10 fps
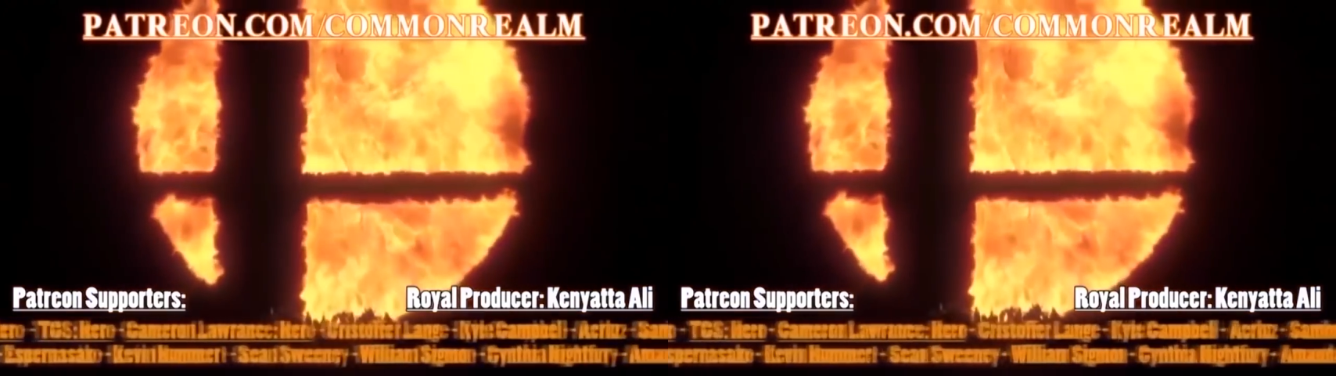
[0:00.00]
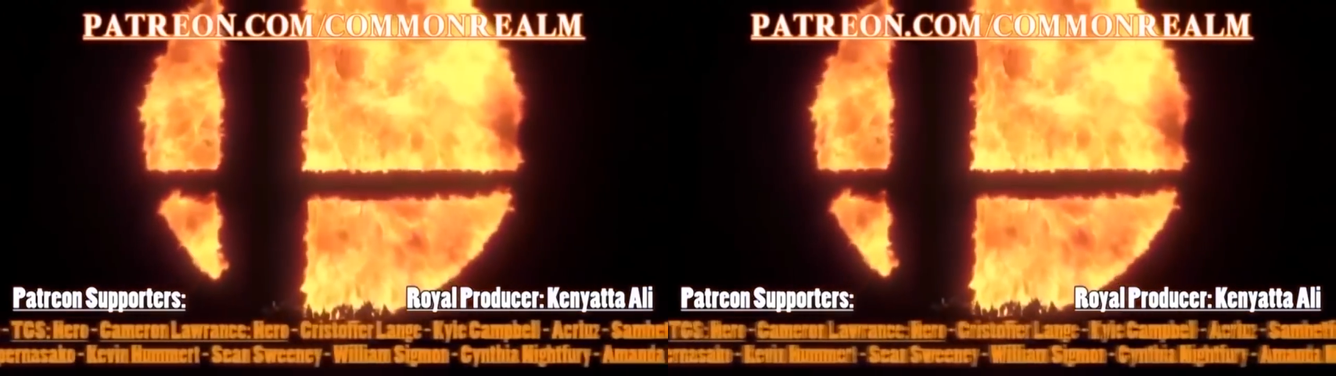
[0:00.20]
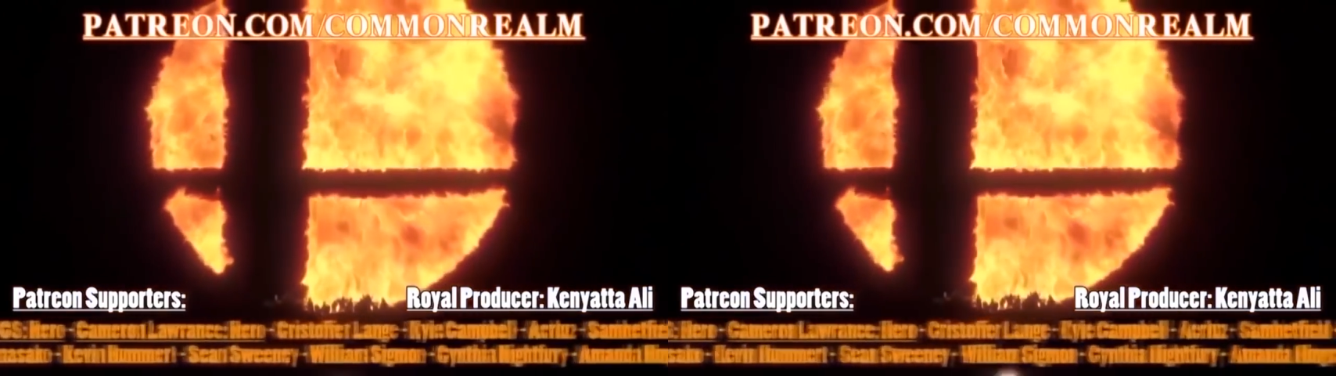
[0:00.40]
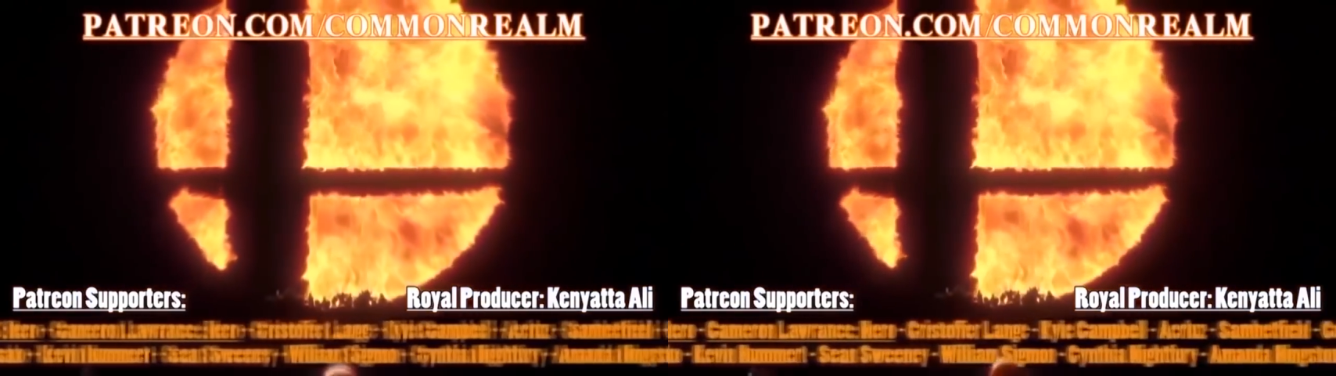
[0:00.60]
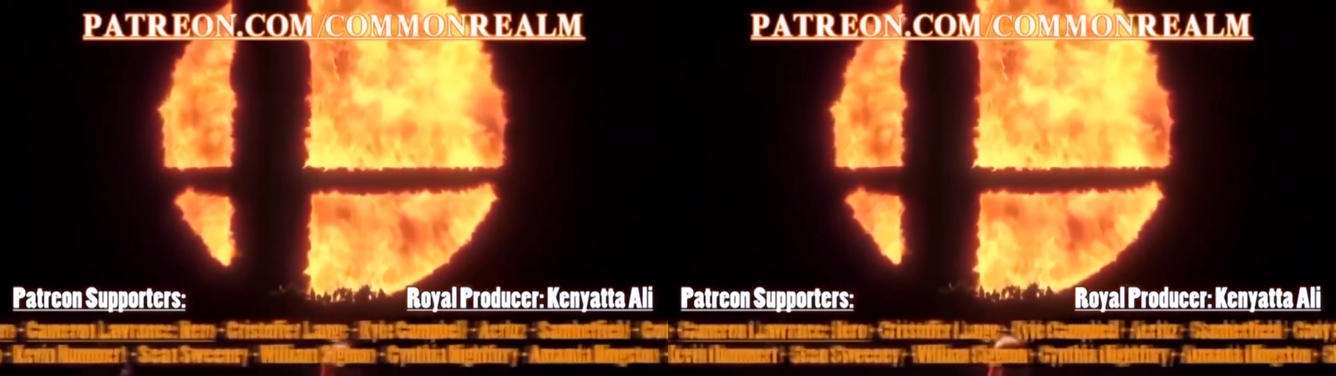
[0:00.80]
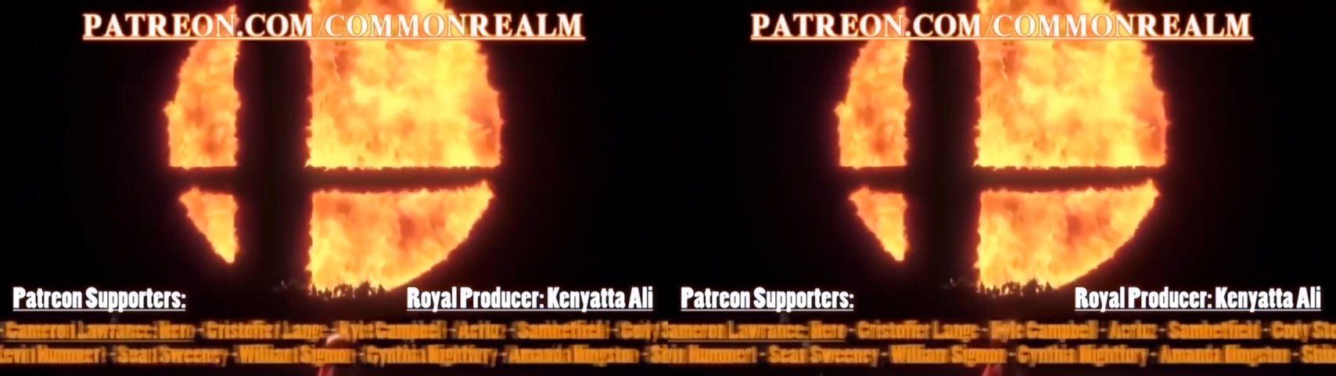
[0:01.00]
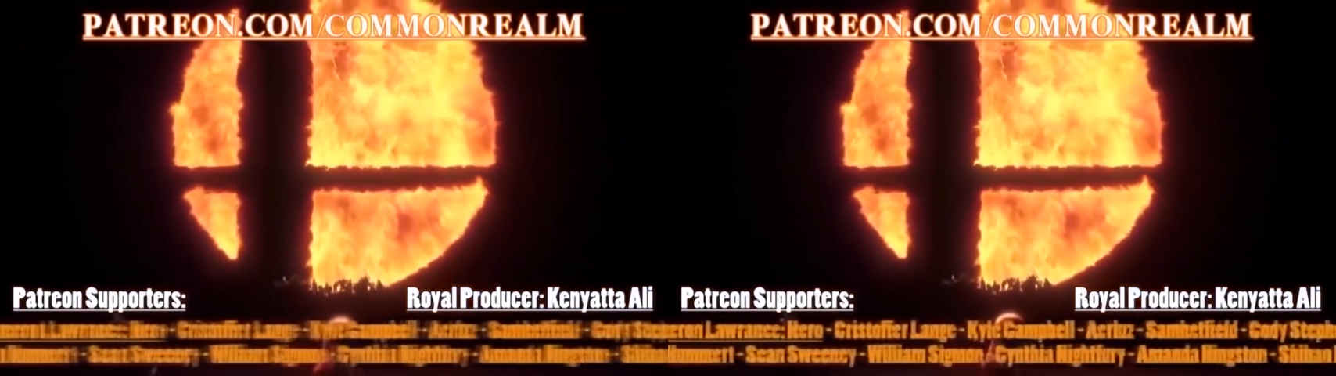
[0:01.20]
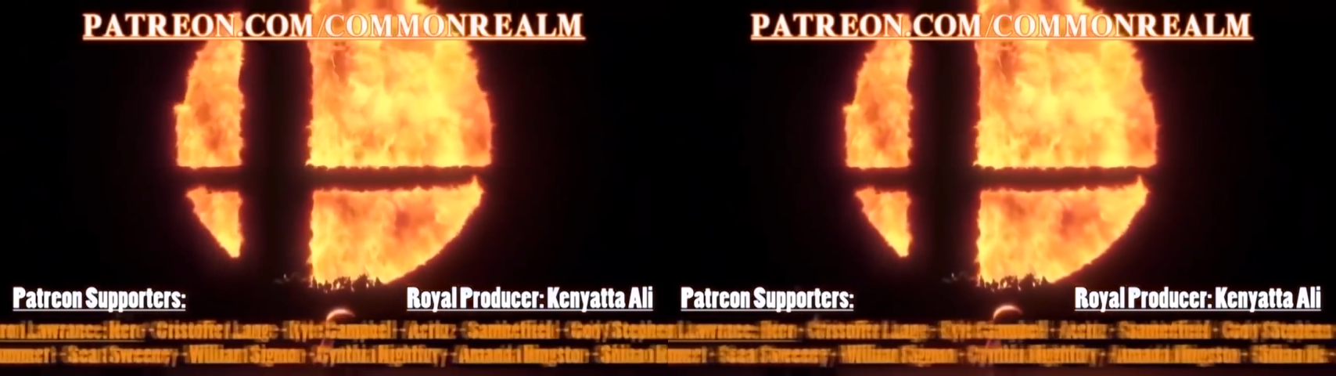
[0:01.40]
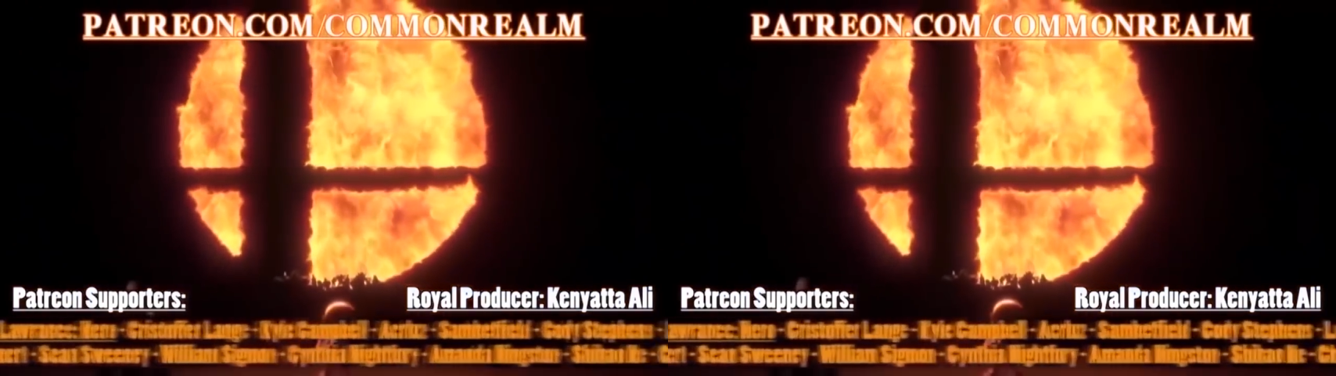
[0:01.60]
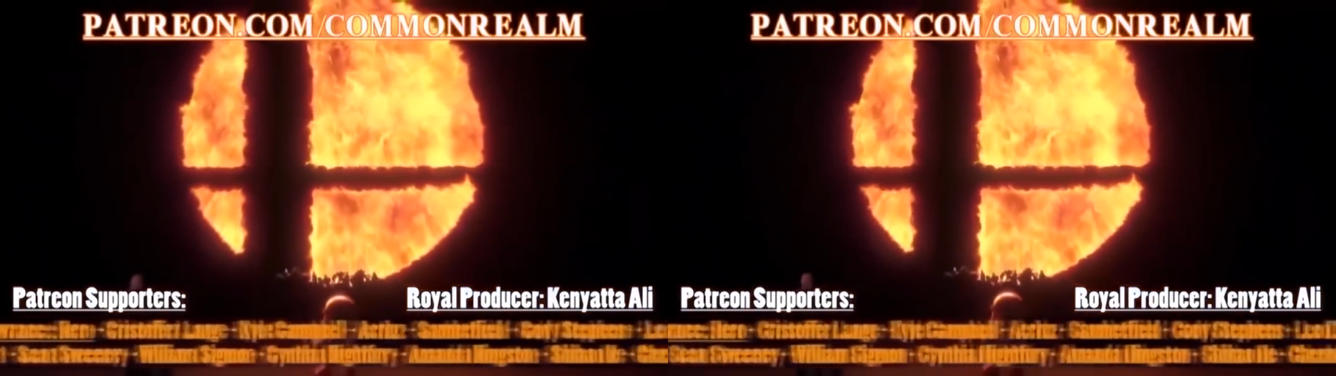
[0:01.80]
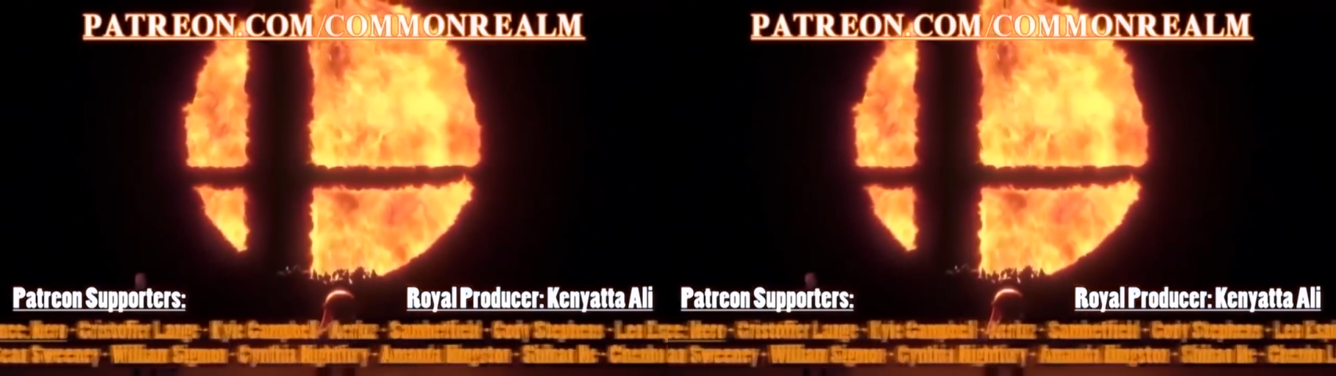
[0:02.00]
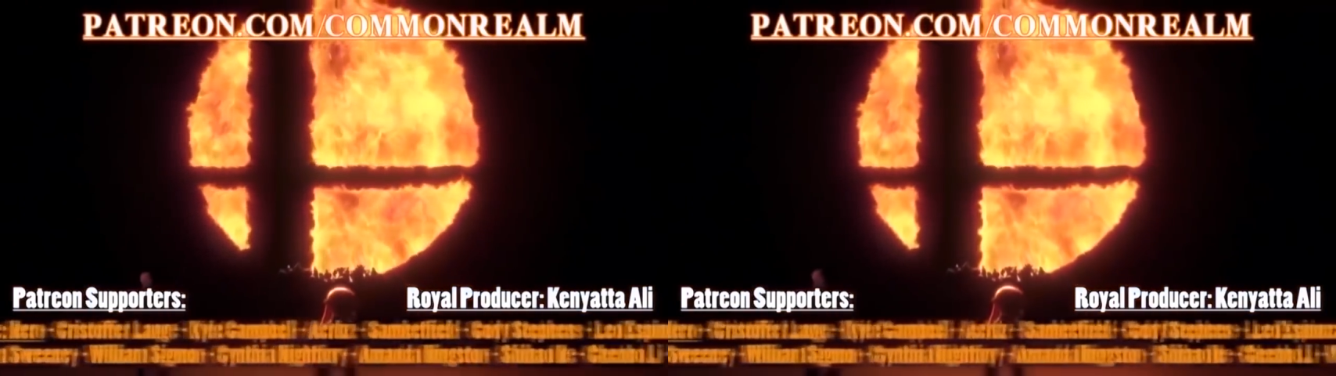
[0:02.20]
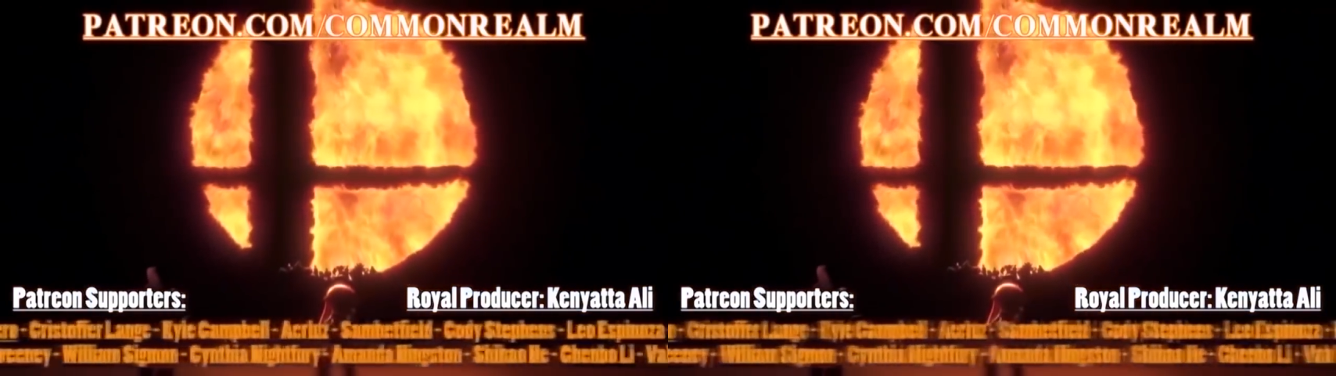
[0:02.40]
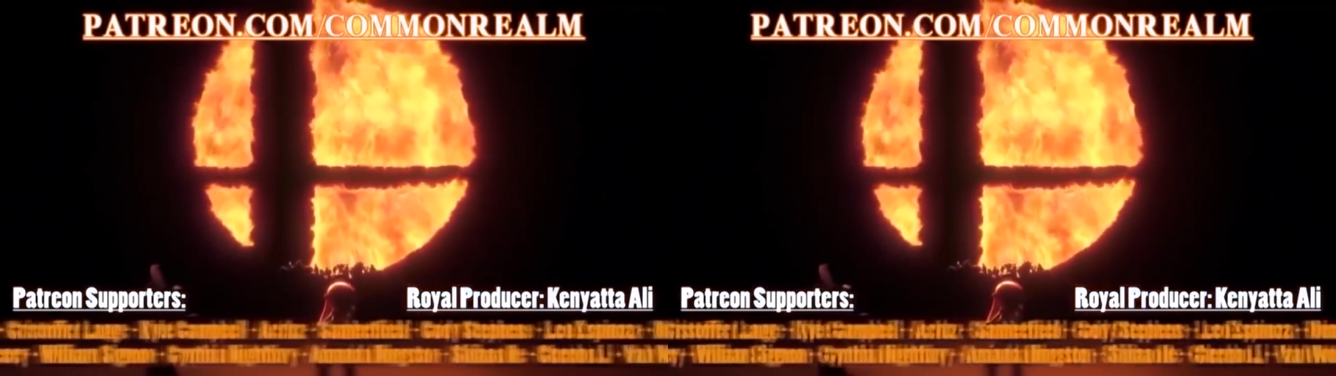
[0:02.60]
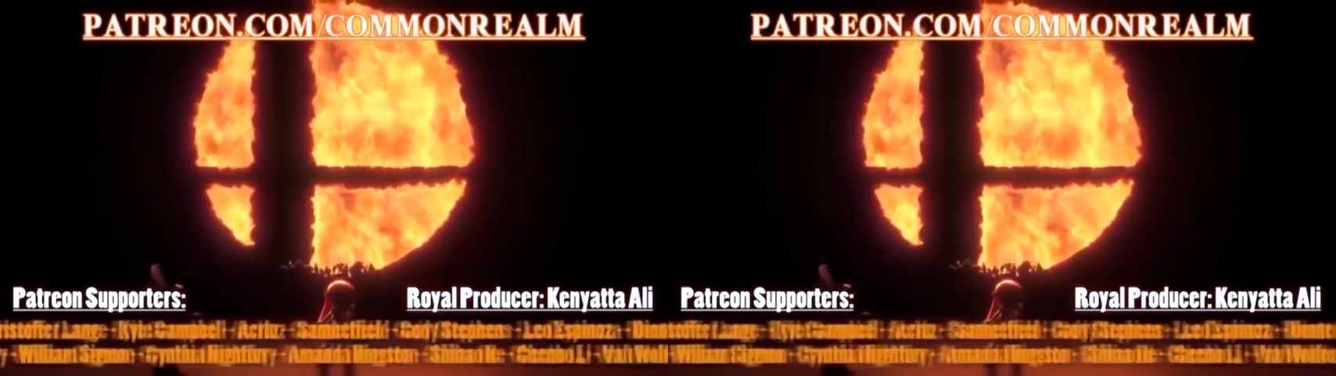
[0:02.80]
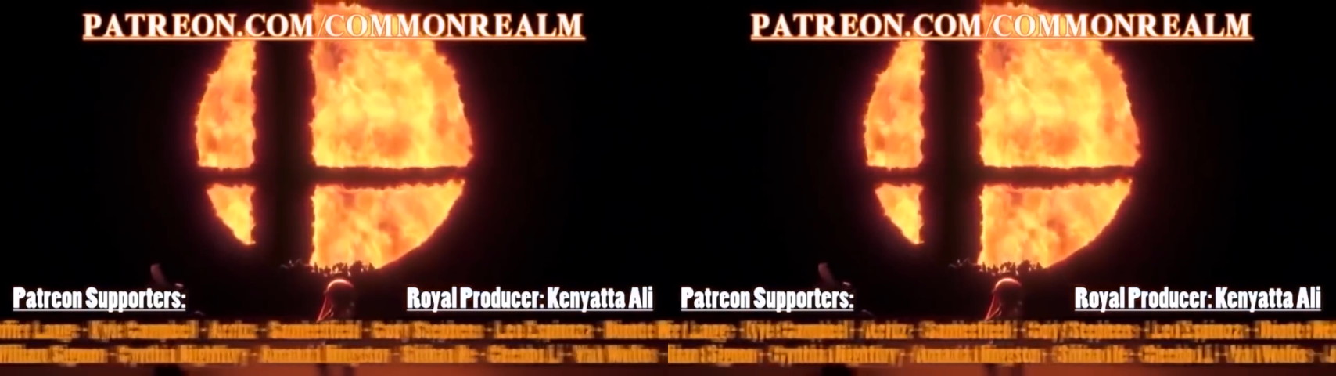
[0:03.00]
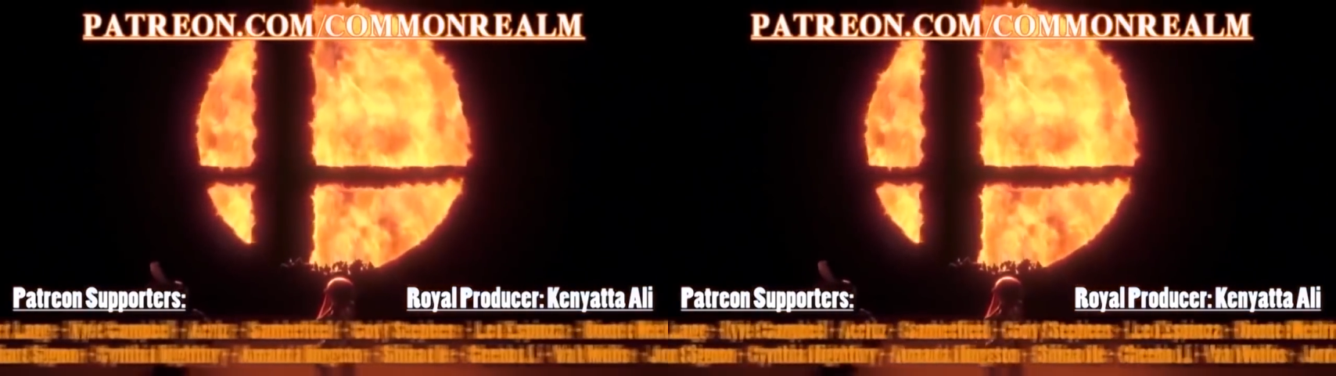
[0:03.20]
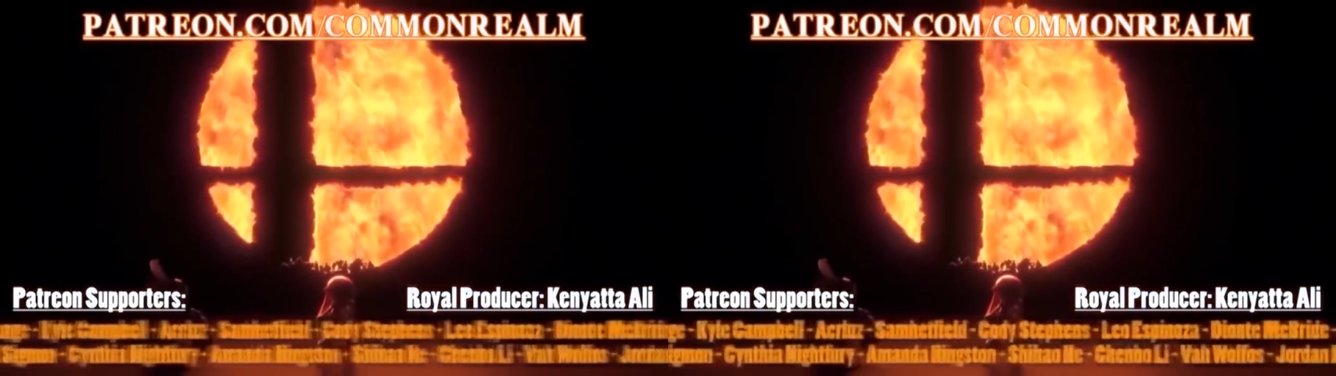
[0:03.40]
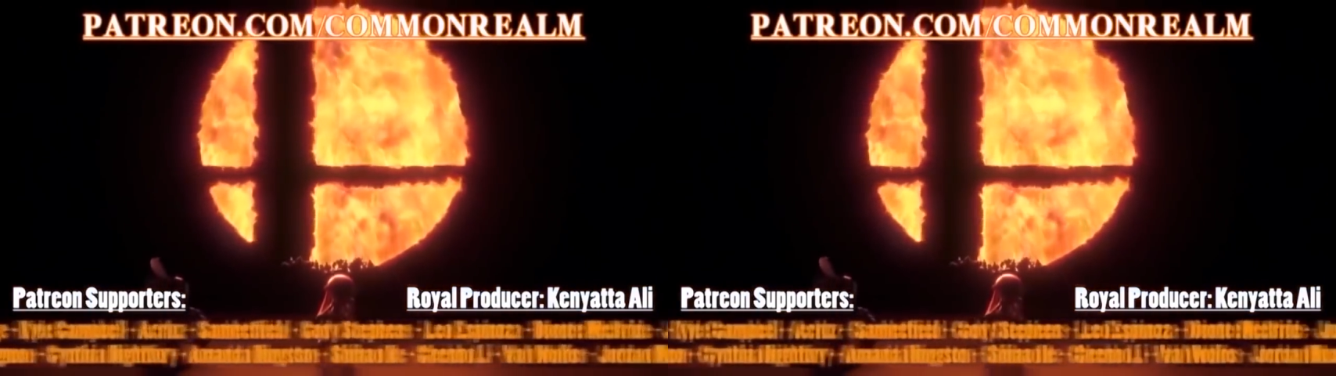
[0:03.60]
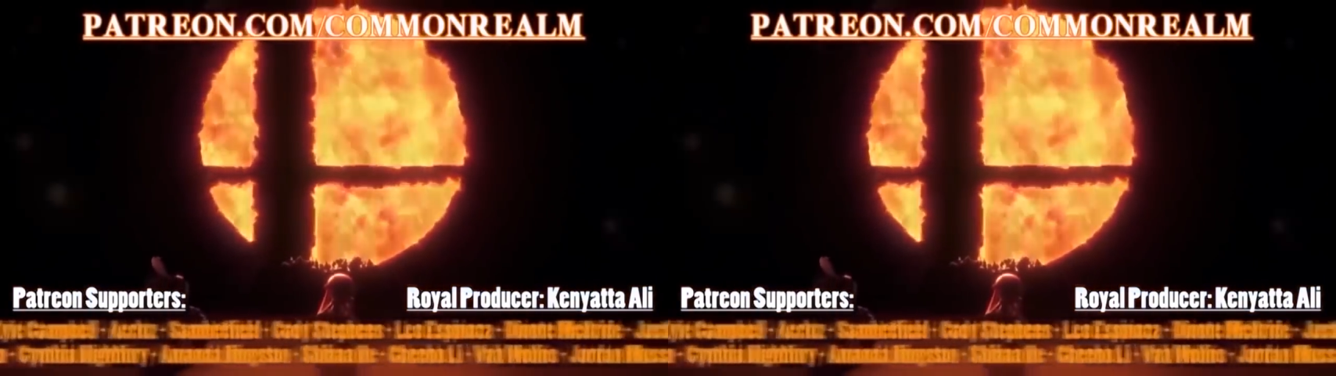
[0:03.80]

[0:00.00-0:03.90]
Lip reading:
(no speaker visible)